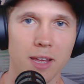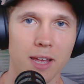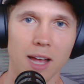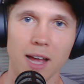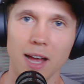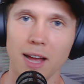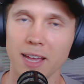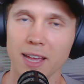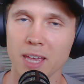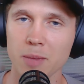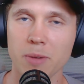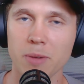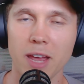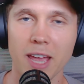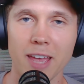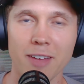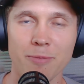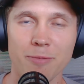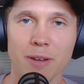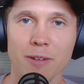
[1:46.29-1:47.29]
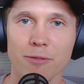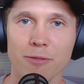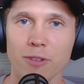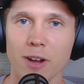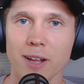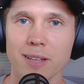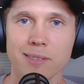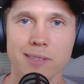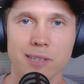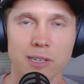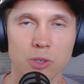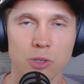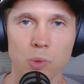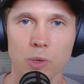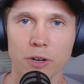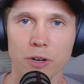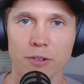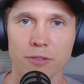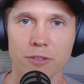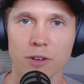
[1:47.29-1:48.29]
Him and I have been friends on
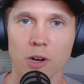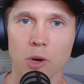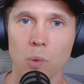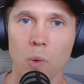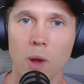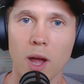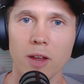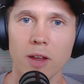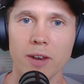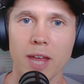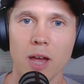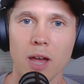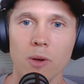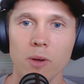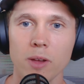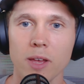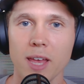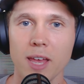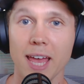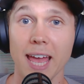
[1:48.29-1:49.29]
Twitter for a while now,